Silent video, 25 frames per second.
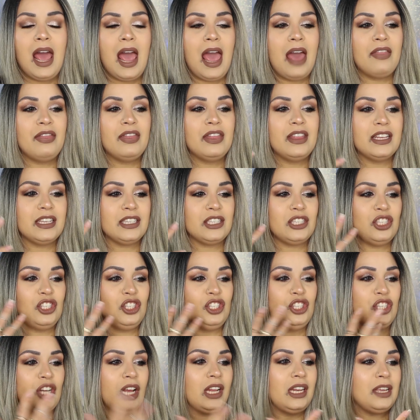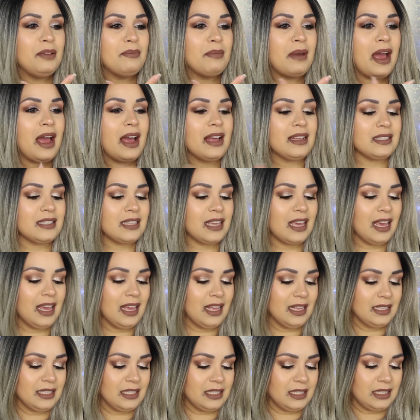And this jelly mask
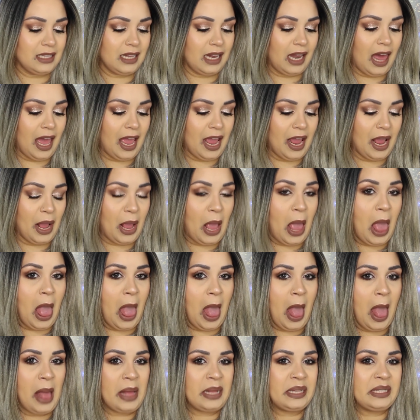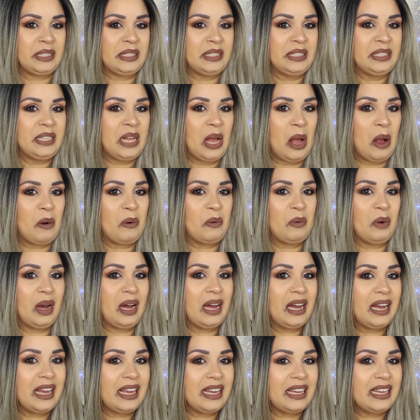is like,
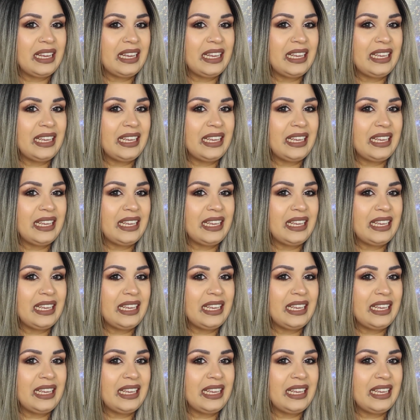what?